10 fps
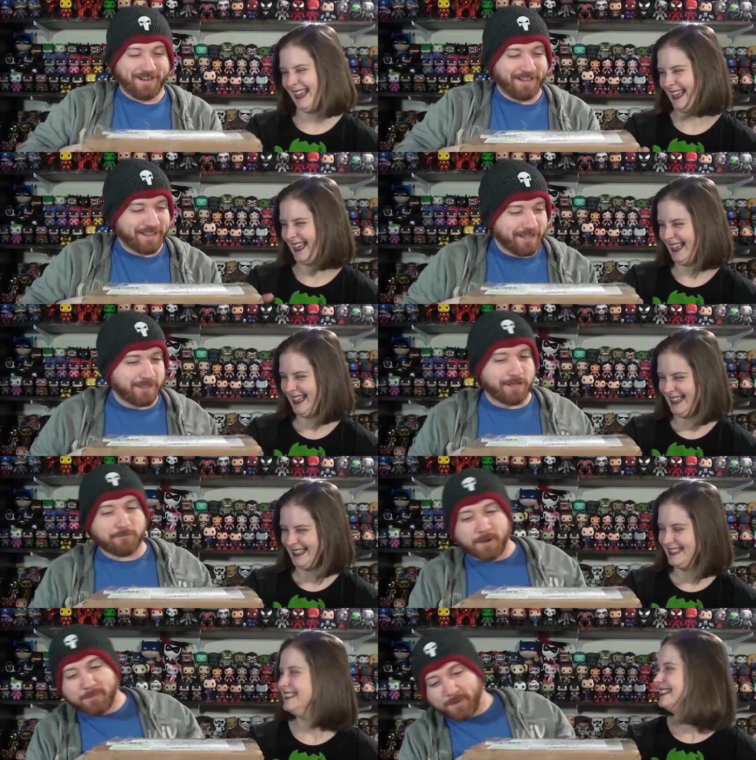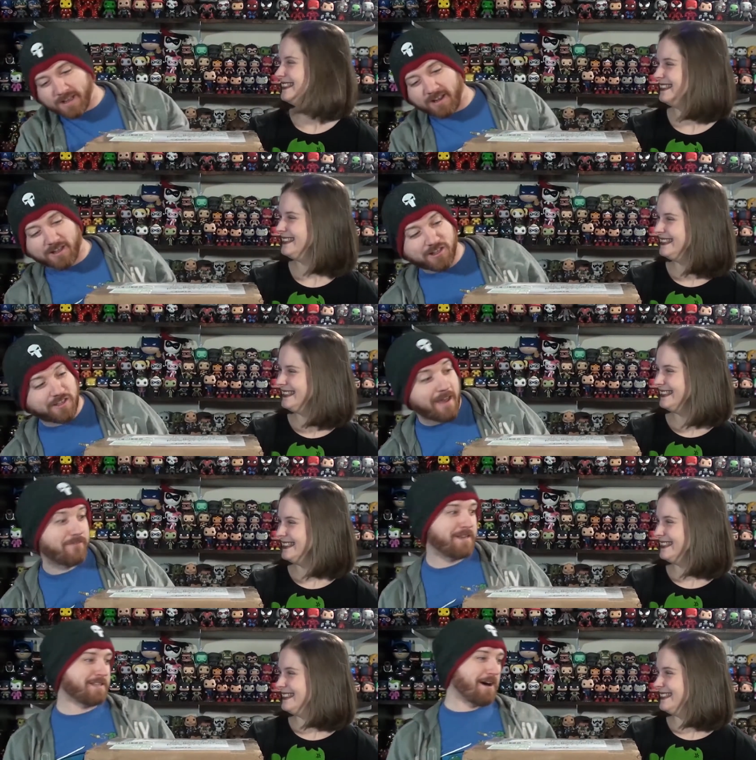Speaker 1: Like th this might be like
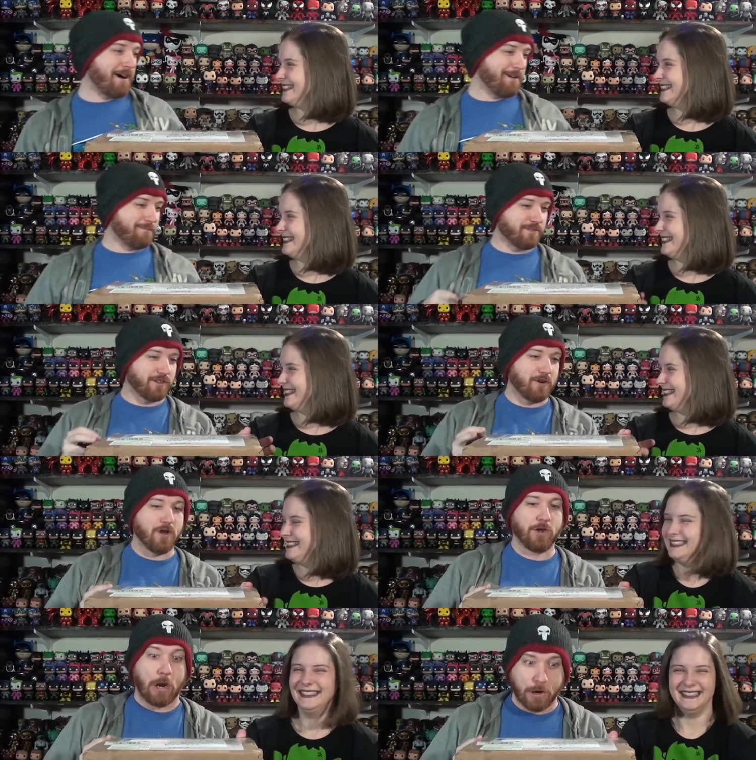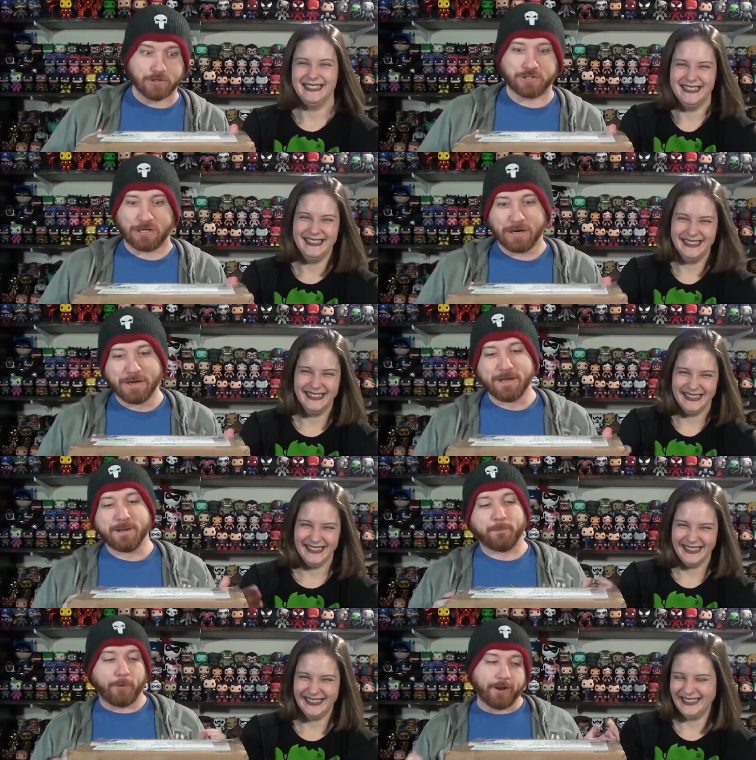seven times larger,
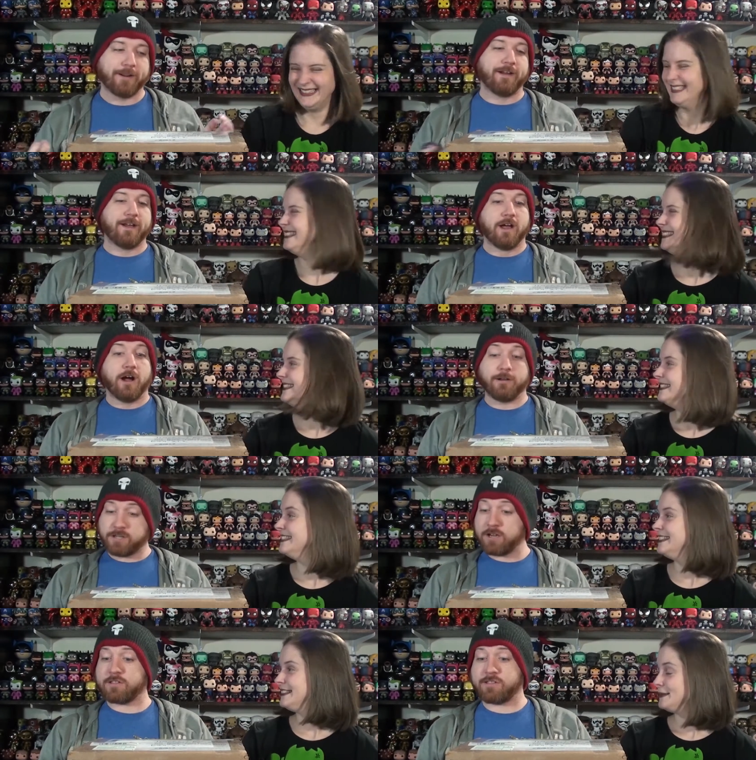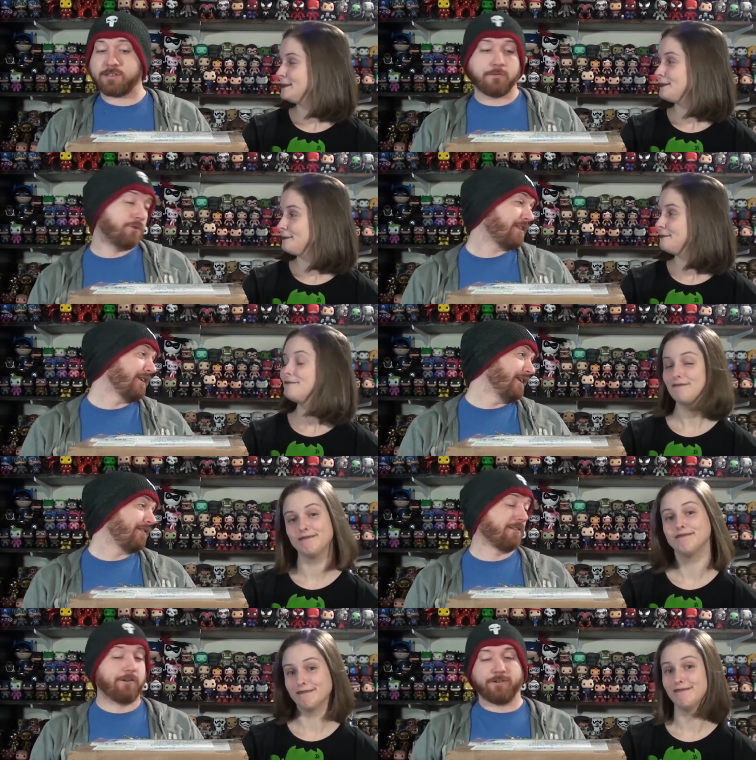but I'm curious to see what's in it.
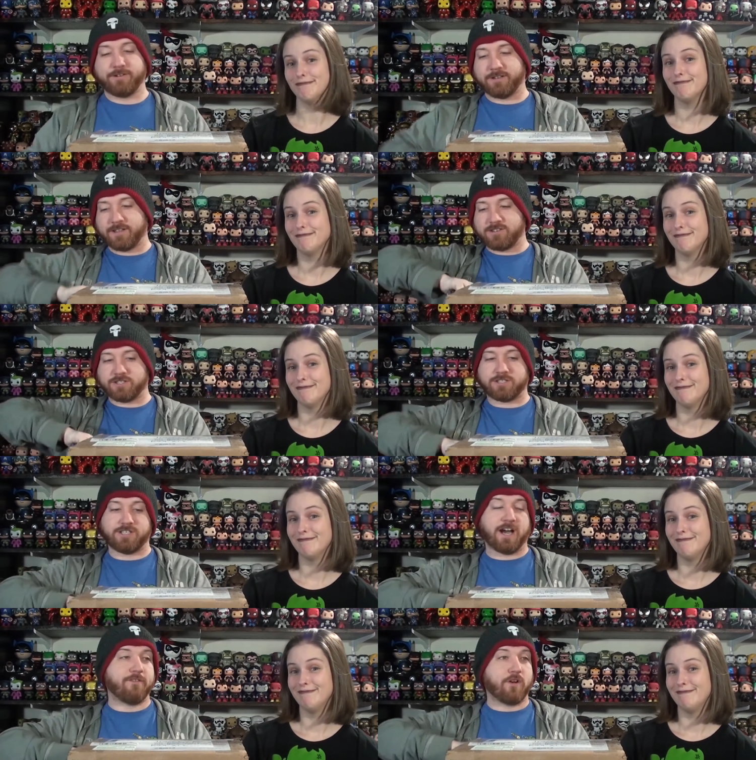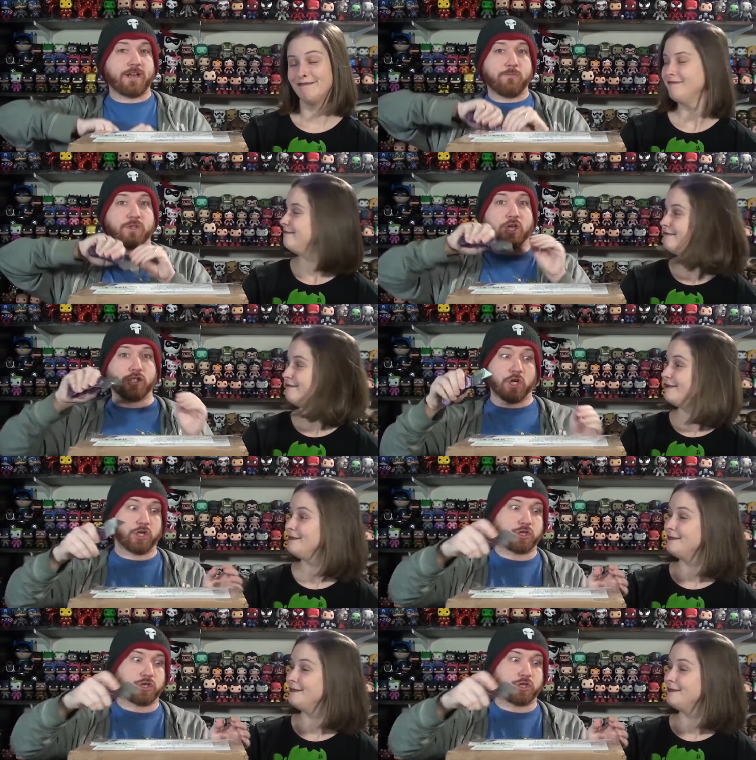So let's just dive right in with Da